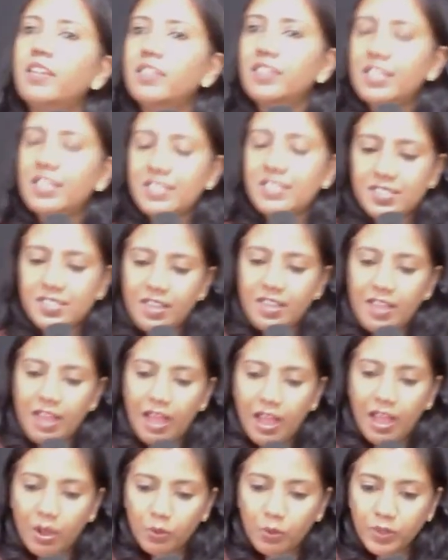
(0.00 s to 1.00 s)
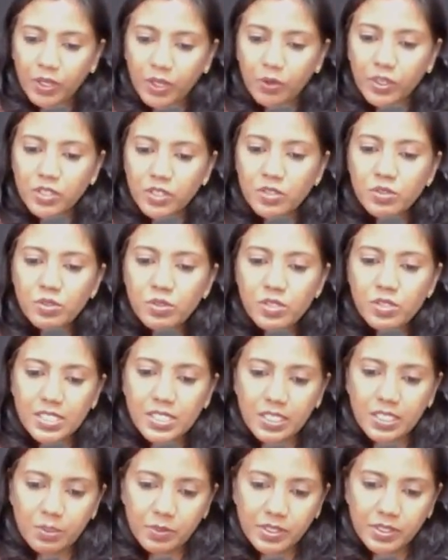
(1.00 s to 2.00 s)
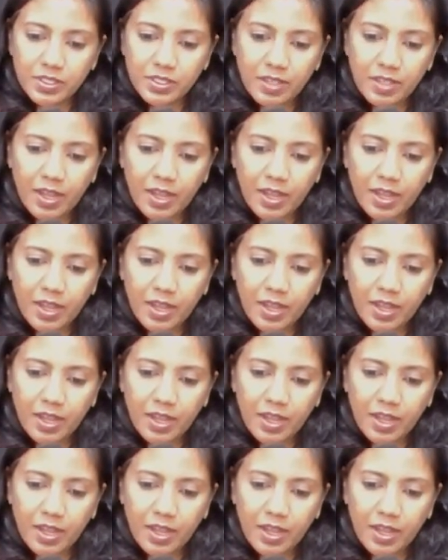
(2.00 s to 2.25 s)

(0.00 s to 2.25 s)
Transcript: That's how we are going to deal with it.